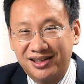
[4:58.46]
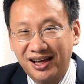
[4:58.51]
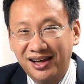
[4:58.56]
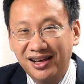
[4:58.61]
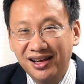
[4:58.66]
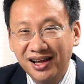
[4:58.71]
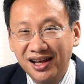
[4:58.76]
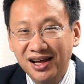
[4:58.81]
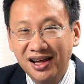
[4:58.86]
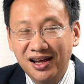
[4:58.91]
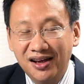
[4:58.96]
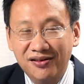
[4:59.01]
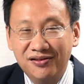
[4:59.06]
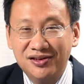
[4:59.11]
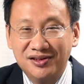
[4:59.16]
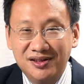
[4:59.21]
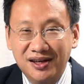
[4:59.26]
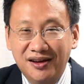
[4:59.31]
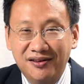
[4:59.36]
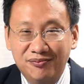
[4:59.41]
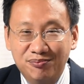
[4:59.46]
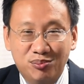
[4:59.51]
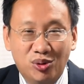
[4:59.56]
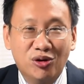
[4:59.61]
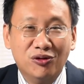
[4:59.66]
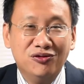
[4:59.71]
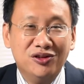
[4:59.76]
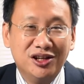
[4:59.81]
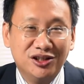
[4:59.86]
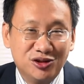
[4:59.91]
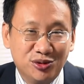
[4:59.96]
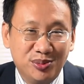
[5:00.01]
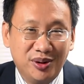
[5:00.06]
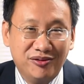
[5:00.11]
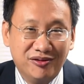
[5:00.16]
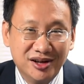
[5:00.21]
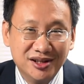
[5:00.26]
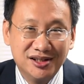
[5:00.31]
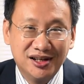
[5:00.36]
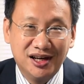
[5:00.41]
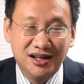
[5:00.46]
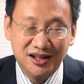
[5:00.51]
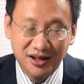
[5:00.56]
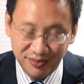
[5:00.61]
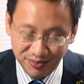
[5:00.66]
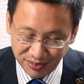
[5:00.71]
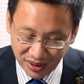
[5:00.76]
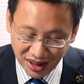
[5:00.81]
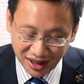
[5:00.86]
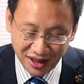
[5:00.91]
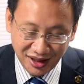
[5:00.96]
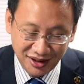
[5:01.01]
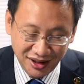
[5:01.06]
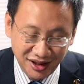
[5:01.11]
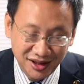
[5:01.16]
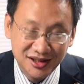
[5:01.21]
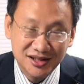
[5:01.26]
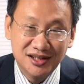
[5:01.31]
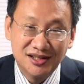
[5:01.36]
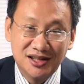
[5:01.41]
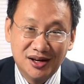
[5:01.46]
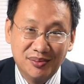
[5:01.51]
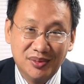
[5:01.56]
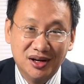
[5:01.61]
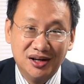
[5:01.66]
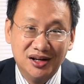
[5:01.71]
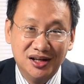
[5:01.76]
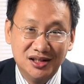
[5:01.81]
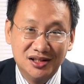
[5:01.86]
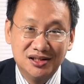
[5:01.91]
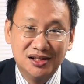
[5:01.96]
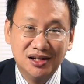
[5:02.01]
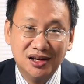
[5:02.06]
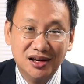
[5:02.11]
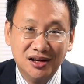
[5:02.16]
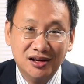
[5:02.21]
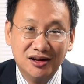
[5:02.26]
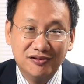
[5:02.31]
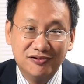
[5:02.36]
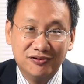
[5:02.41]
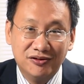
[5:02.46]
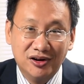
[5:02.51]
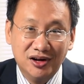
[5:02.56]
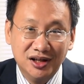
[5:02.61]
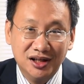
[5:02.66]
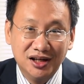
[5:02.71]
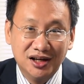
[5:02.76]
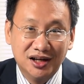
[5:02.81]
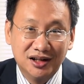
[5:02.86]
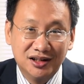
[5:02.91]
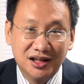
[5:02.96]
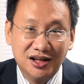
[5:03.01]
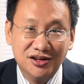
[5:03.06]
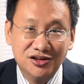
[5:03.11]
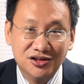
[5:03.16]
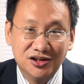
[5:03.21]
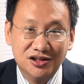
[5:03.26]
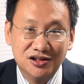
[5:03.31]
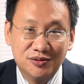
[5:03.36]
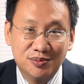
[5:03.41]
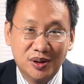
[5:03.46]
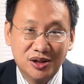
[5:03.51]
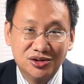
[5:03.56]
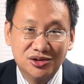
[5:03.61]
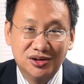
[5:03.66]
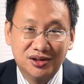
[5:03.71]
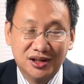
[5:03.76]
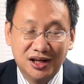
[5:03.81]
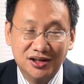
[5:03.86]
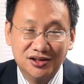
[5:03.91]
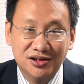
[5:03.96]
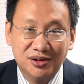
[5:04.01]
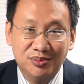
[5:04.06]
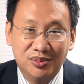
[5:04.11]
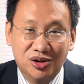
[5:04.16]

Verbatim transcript: okay, if, if both needs to be investigated, but I think Isa Samad needs further attention, special attention,